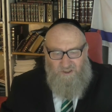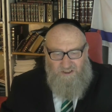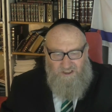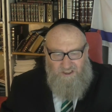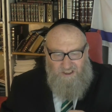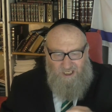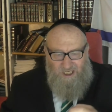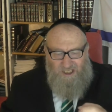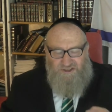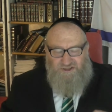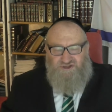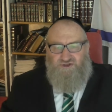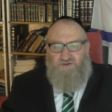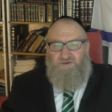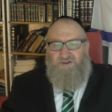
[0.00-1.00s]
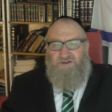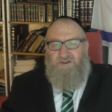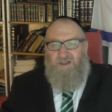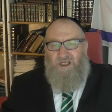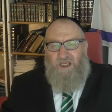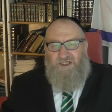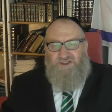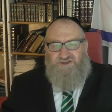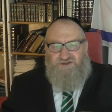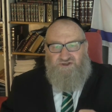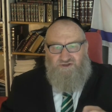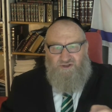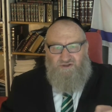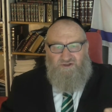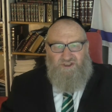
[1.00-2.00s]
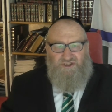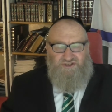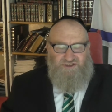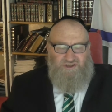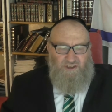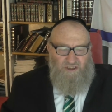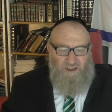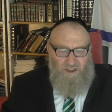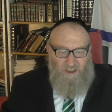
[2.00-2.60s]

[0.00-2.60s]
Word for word: but it adds to it, adds to the rest.